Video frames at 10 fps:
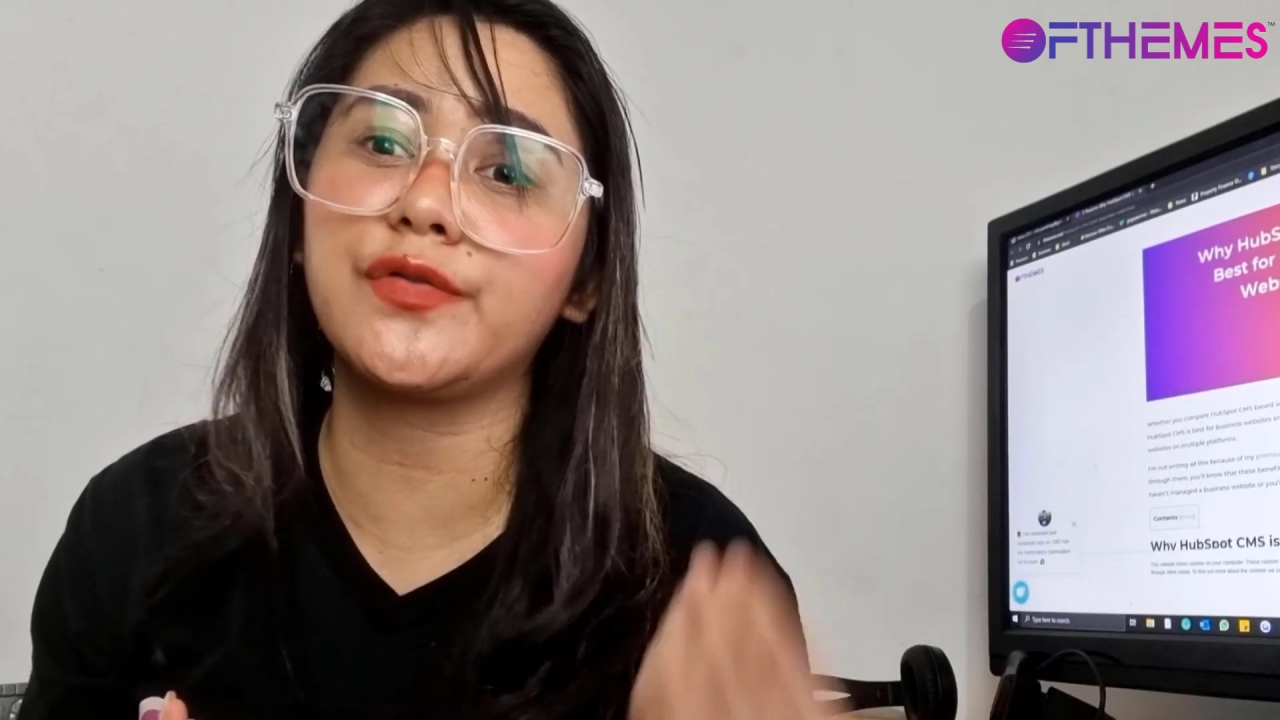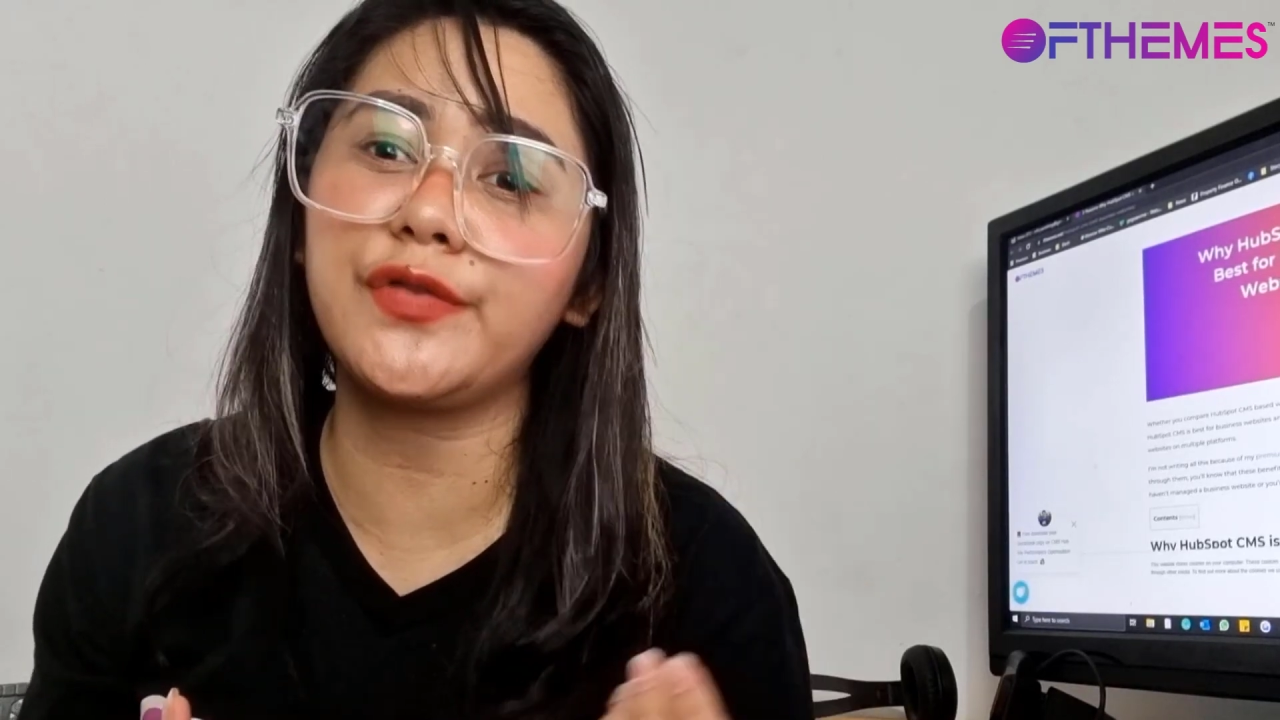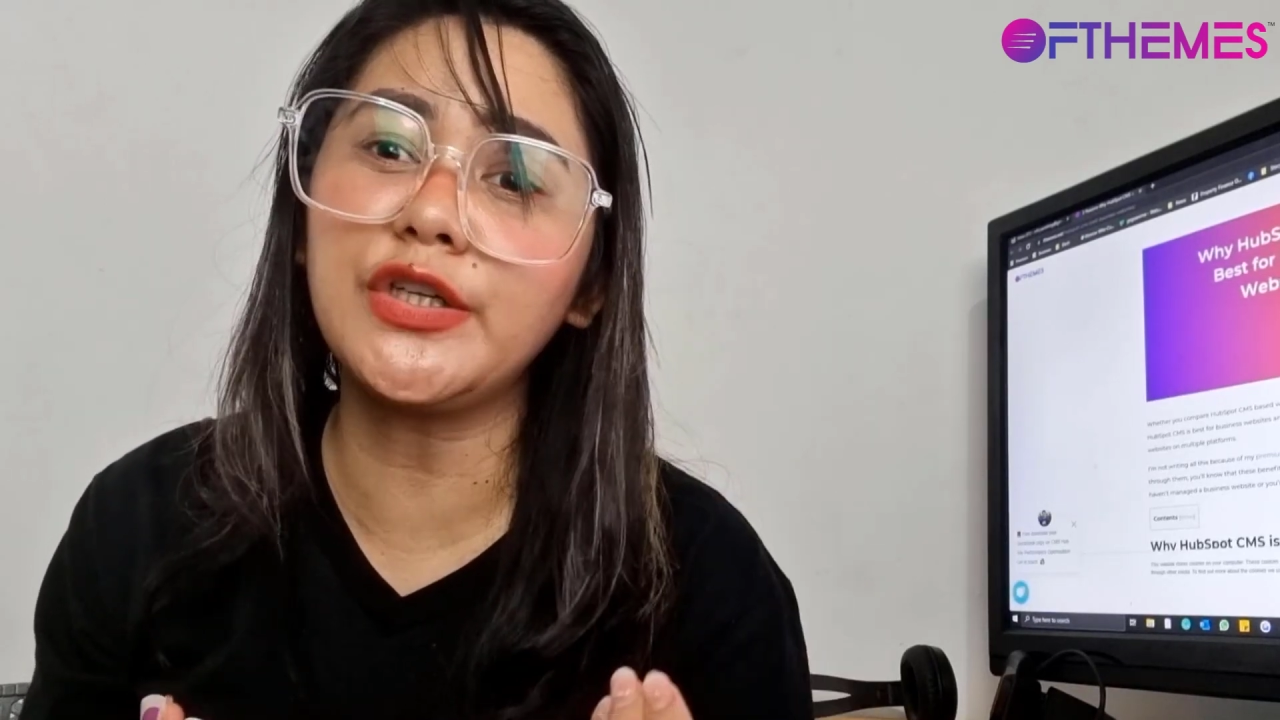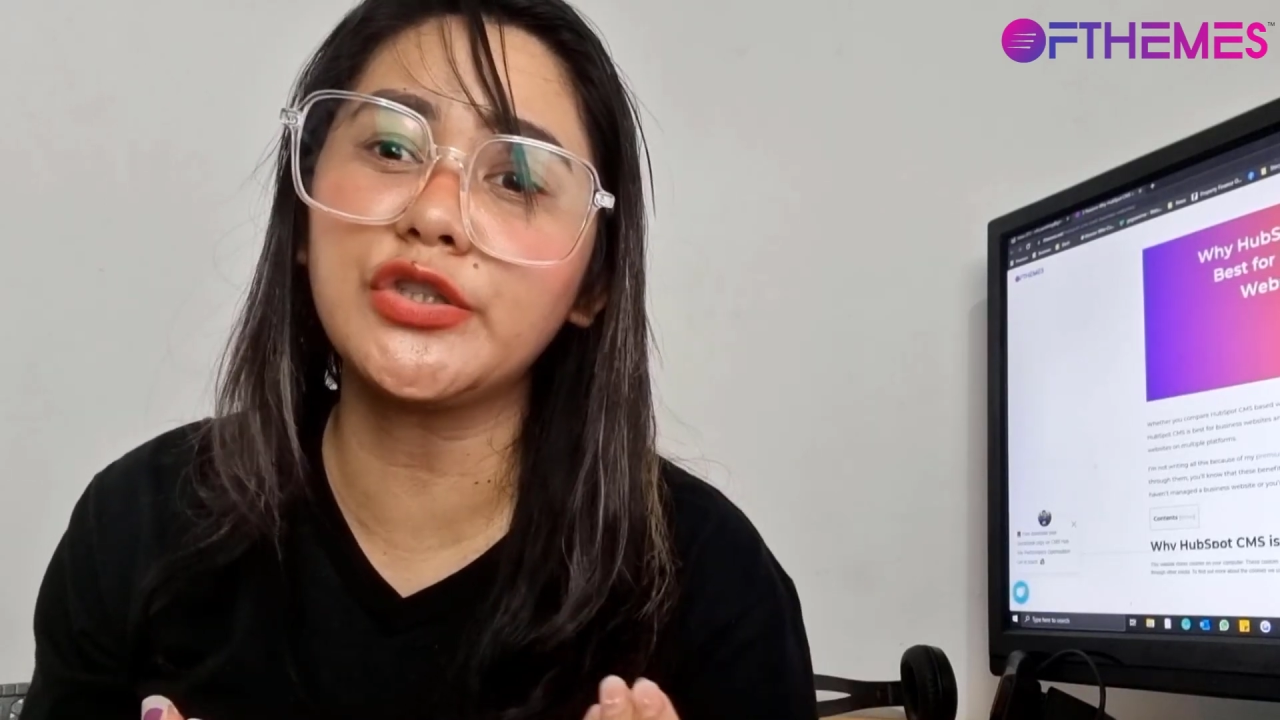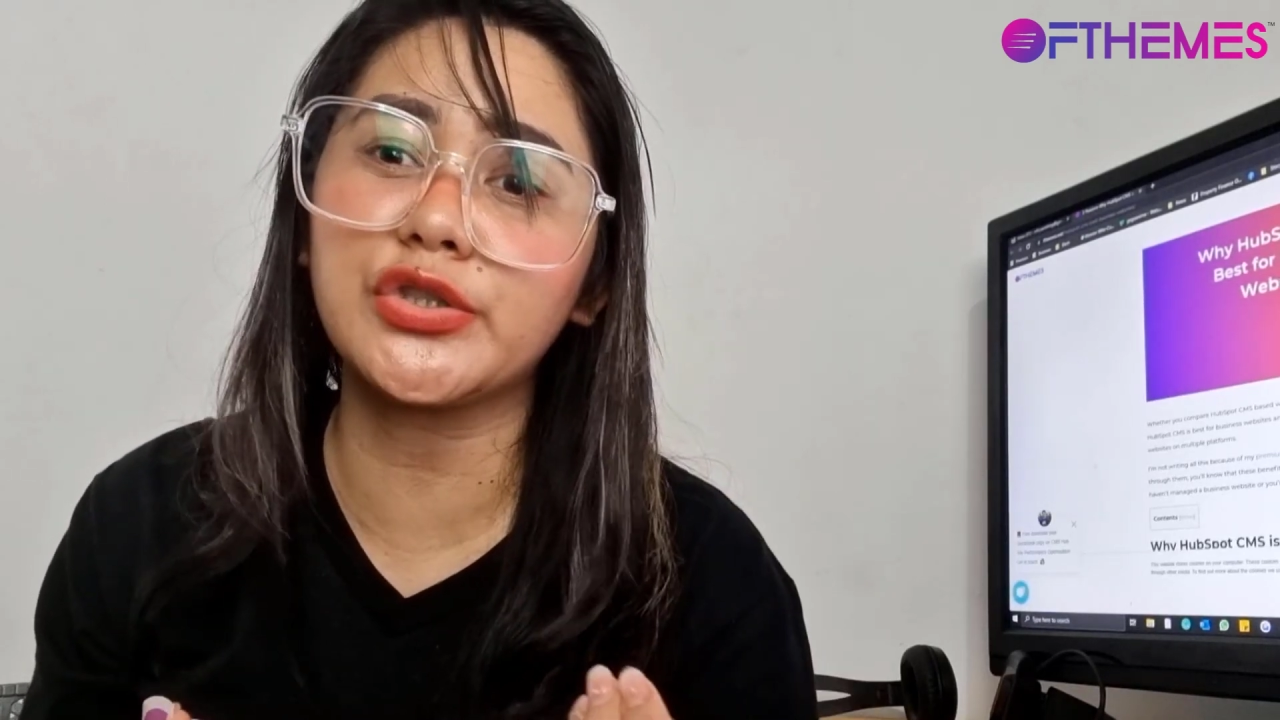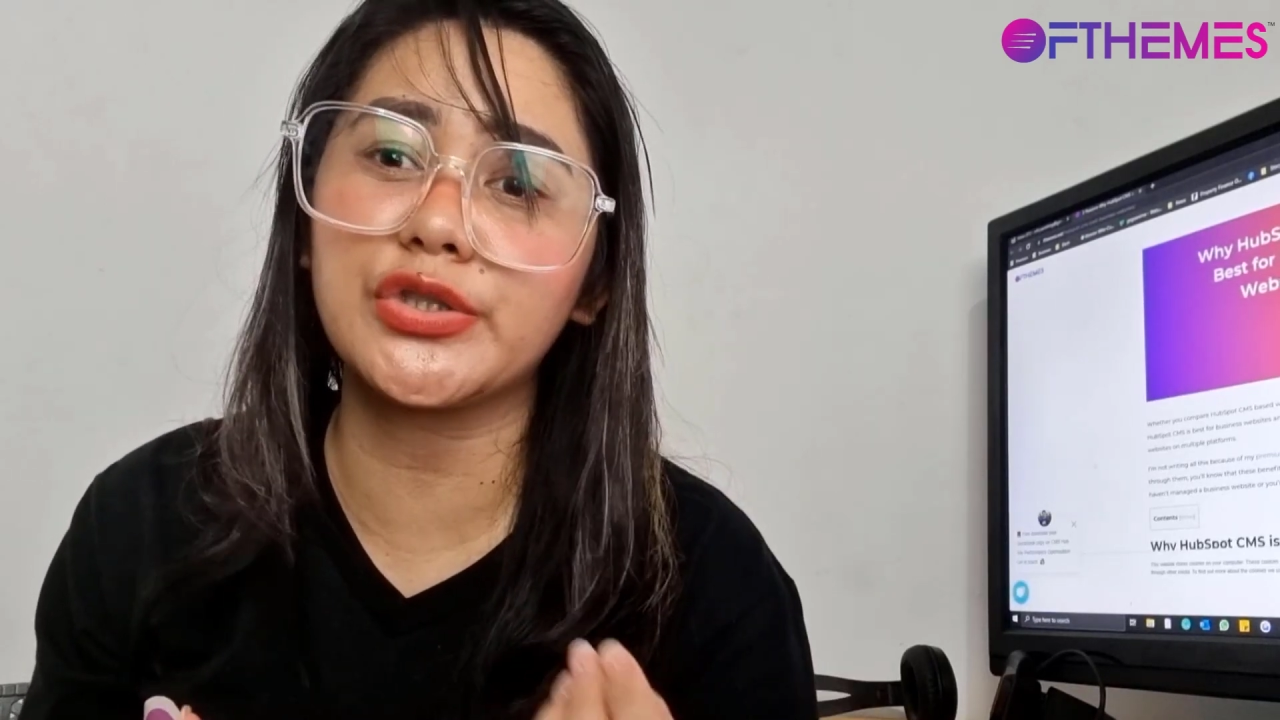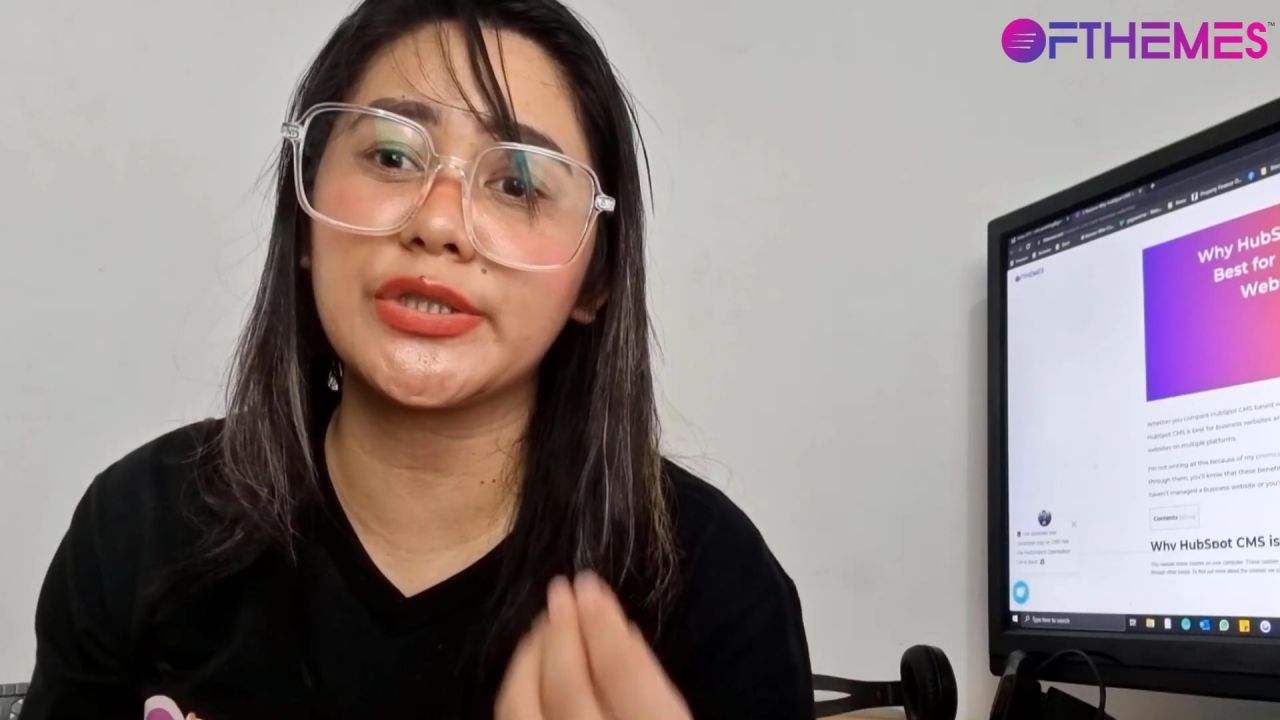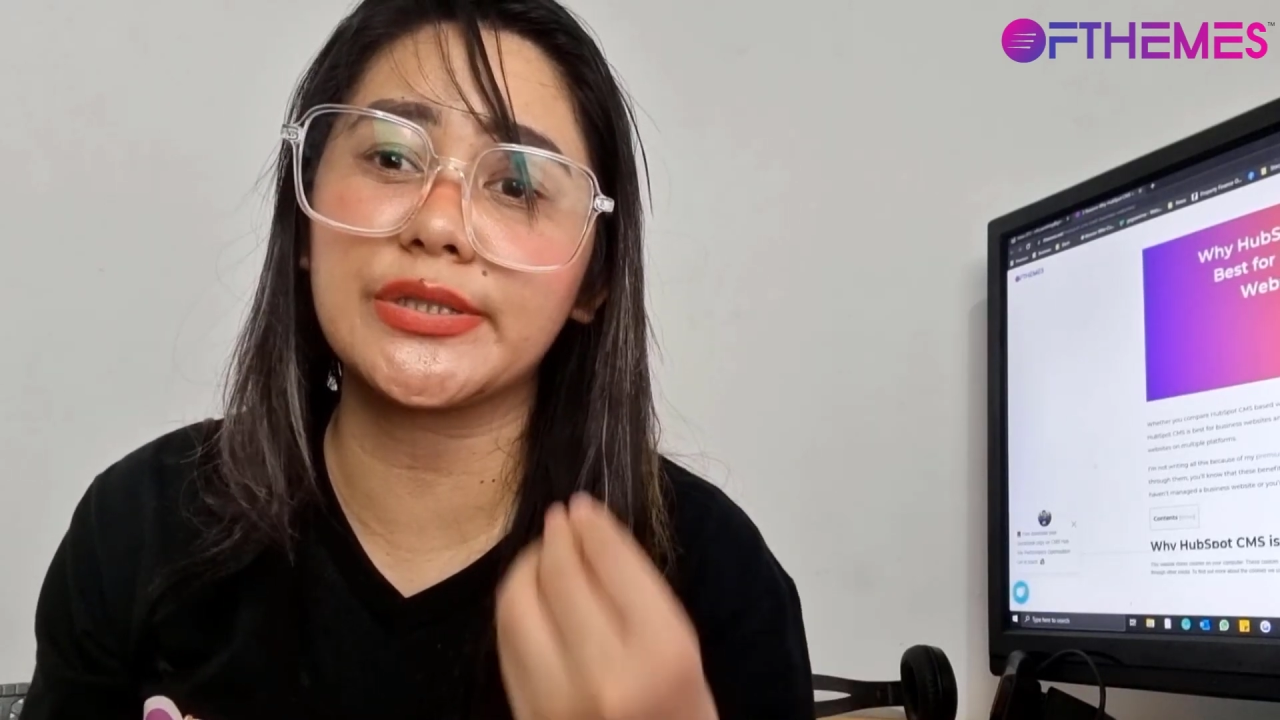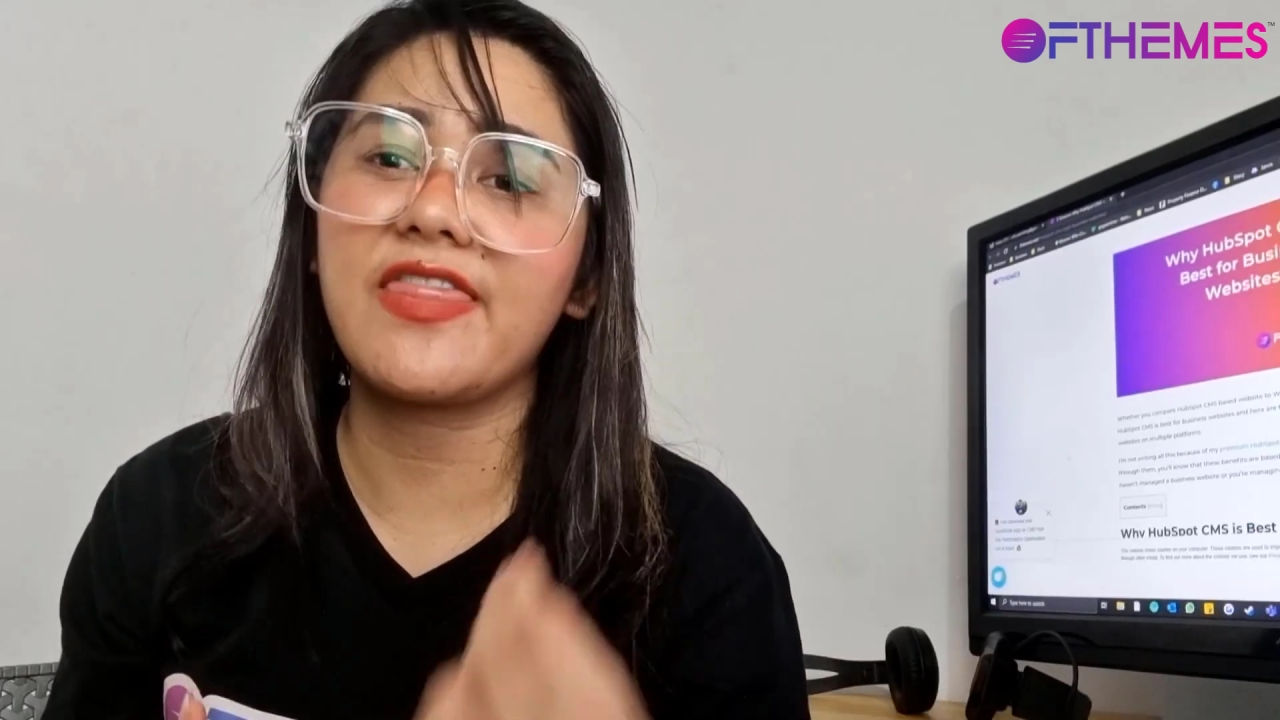features